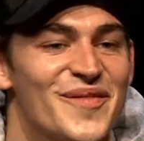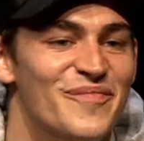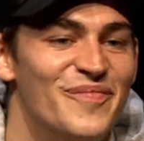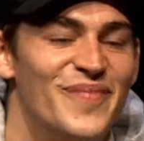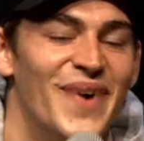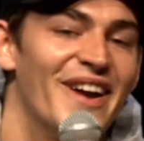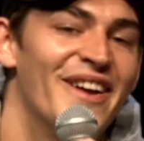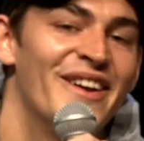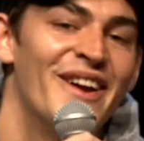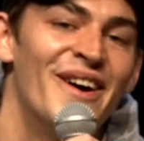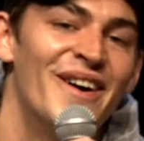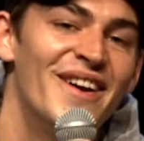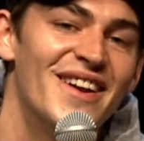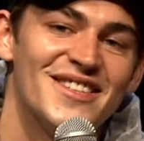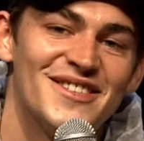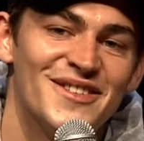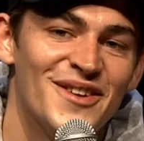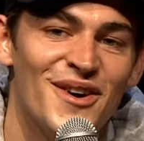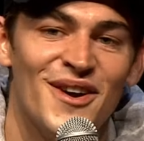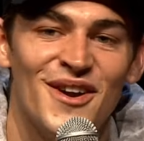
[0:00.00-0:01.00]
But no, there's
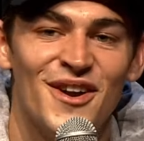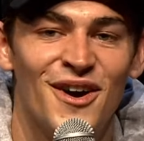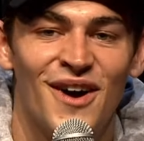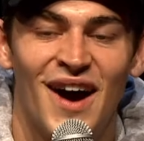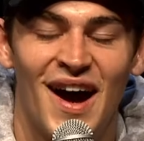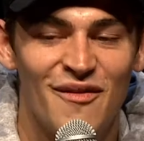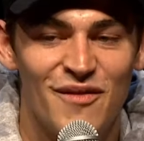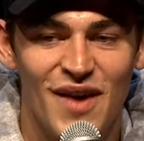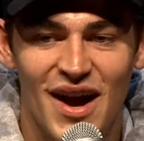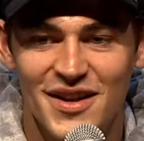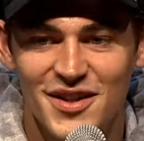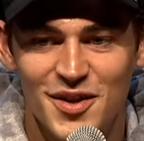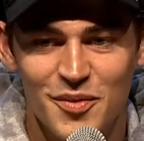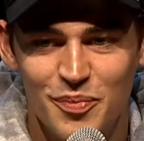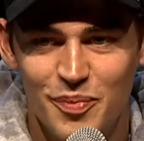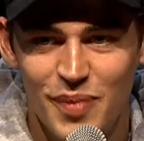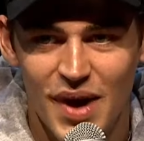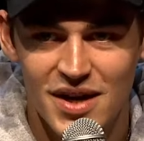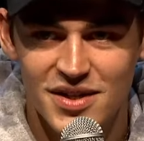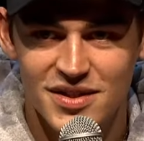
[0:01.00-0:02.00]
not a lot. I've had the
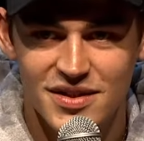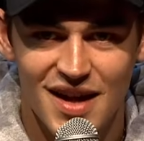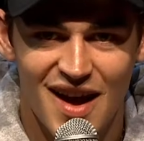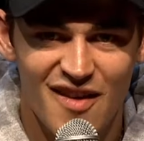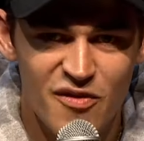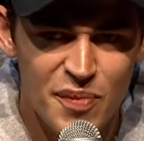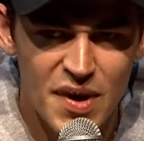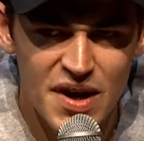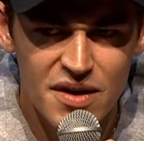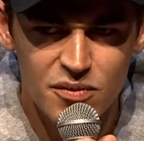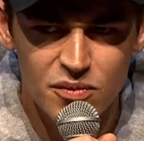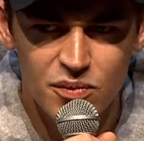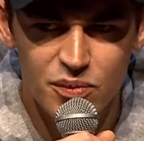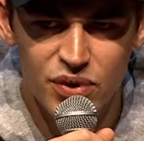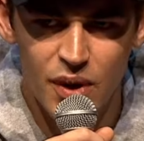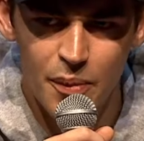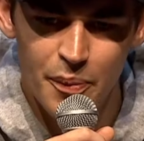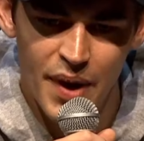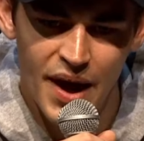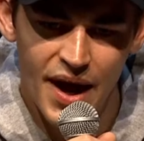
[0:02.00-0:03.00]
best. I've been
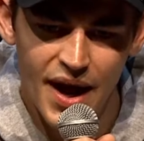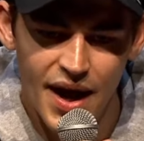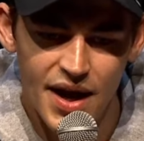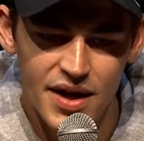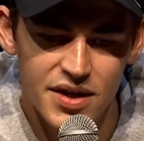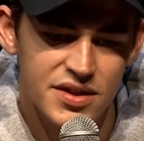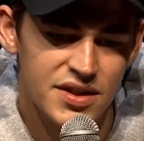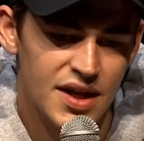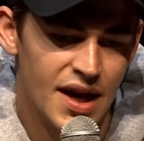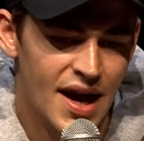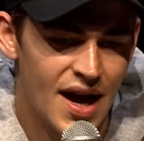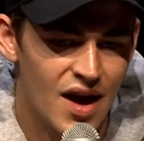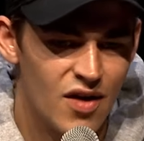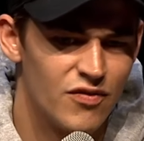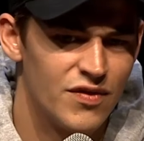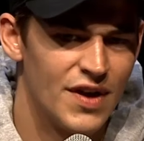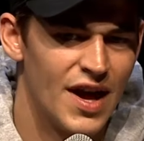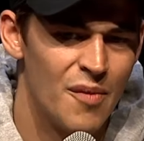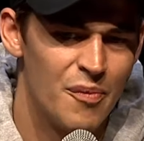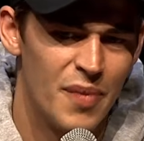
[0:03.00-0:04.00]
prepared to have
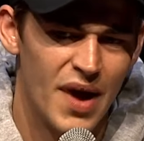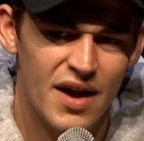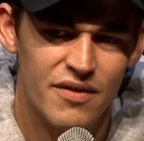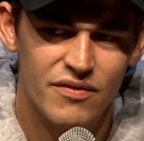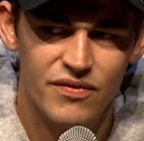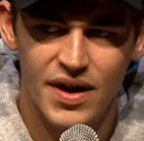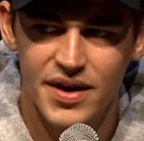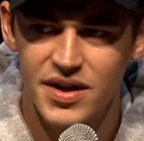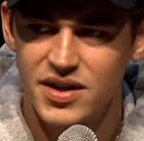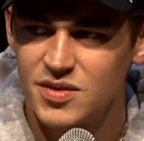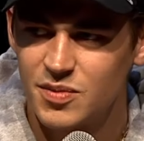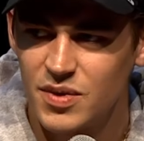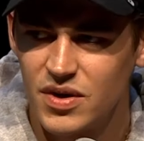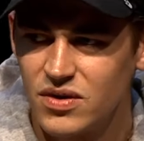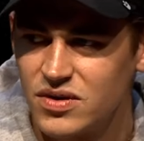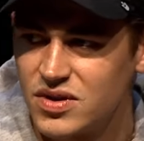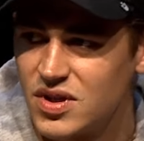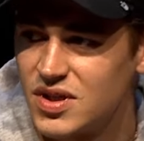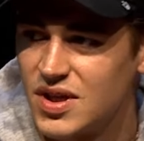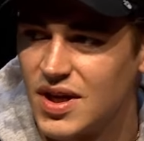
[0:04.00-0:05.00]
like bad fan
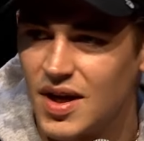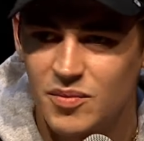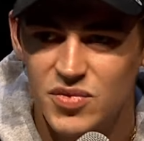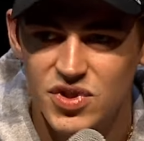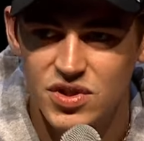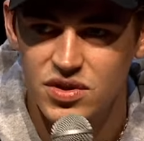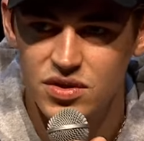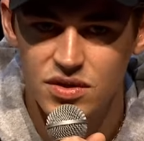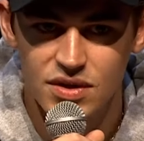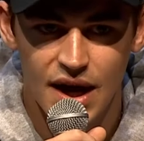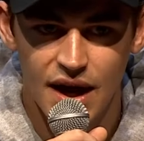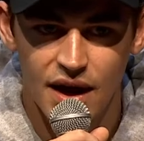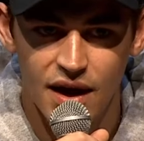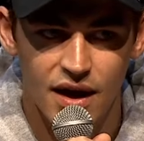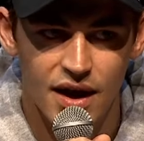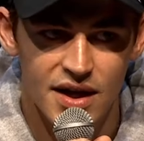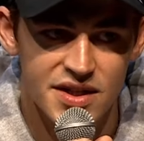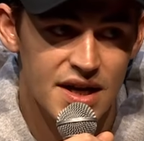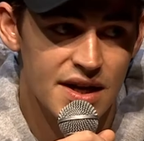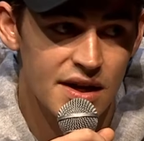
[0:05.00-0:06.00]
experiences, and I'm like,
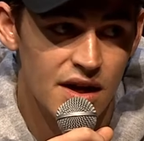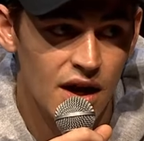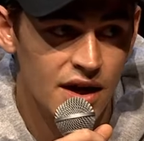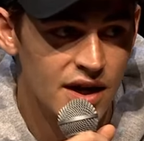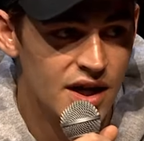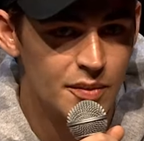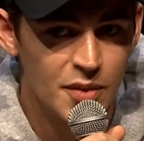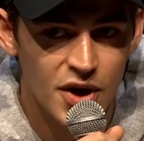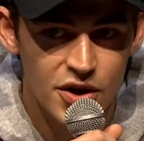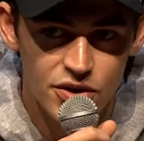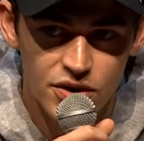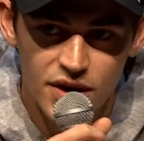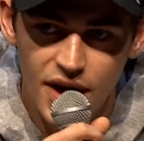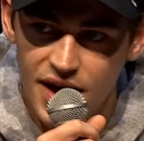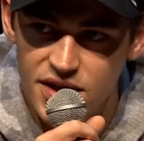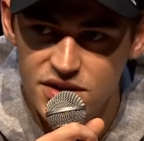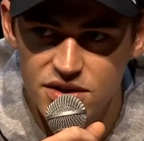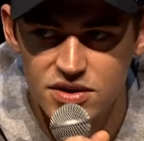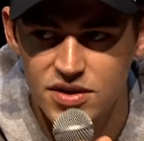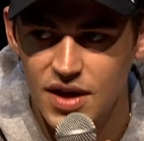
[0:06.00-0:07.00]
I say lucky, but you
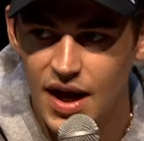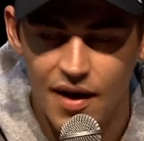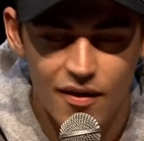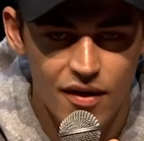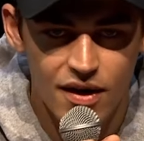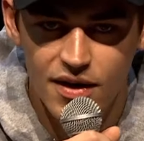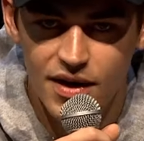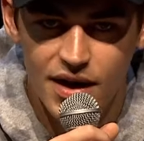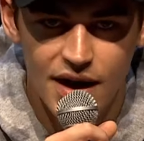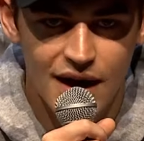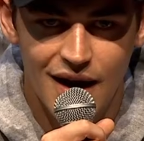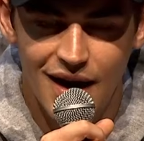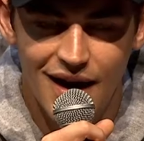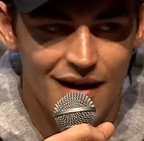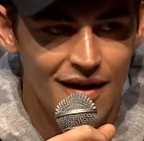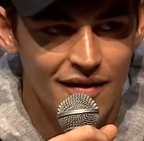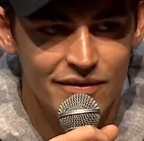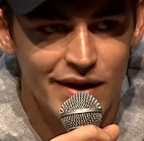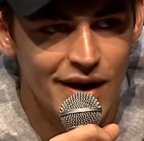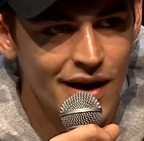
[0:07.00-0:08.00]
guys are...
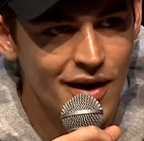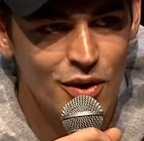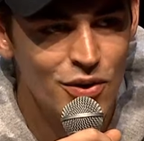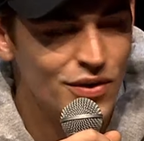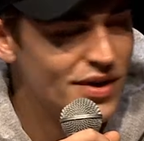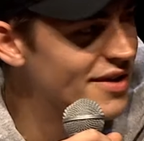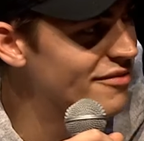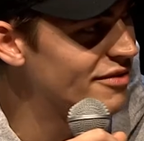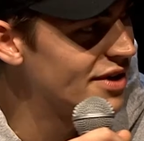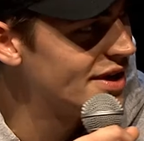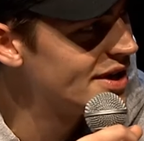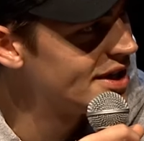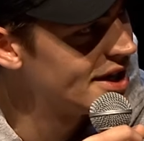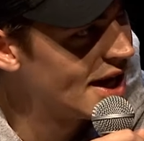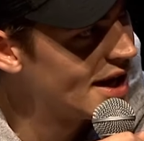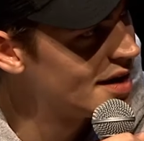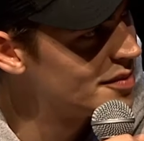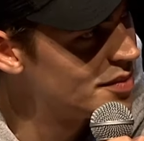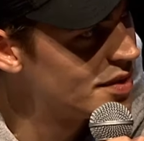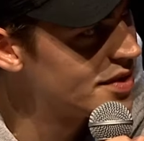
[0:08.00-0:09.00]
I've only really
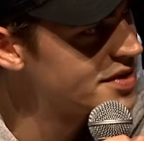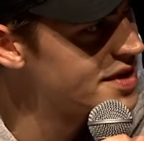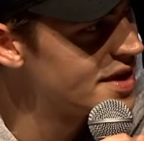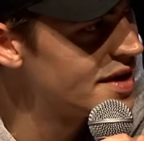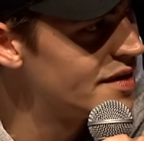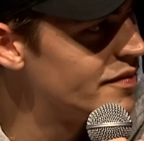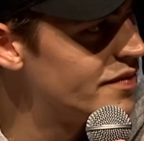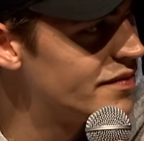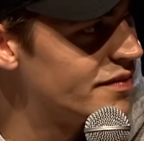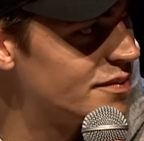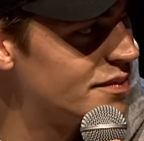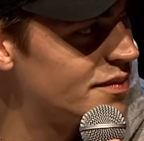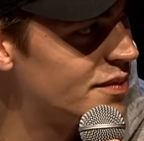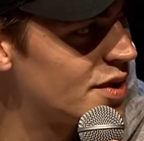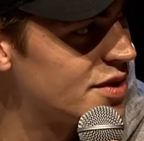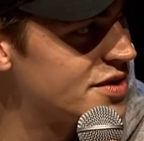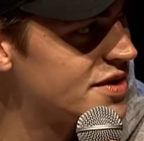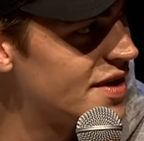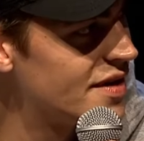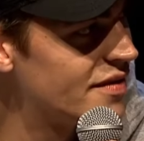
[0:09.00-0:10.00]
had positive
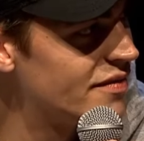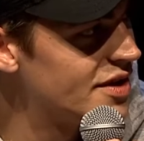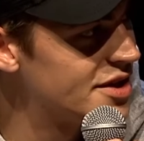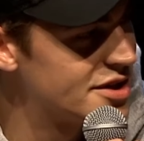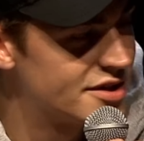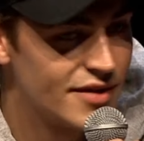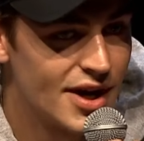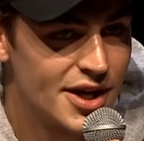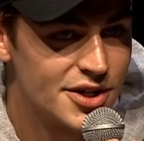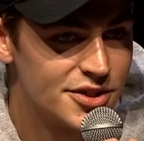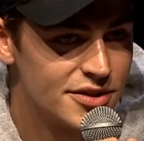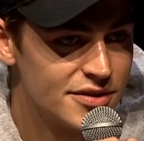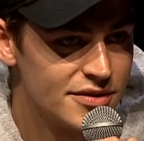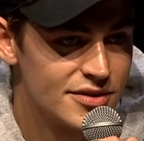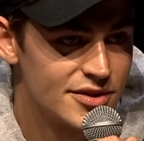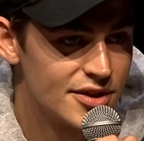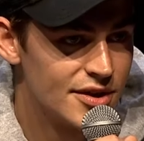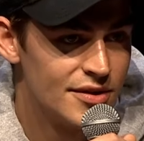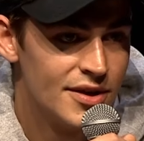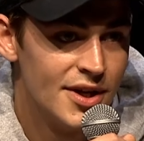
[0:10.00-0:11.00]
interactions,
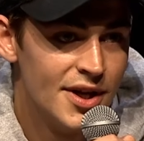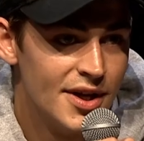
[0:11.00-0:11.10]
so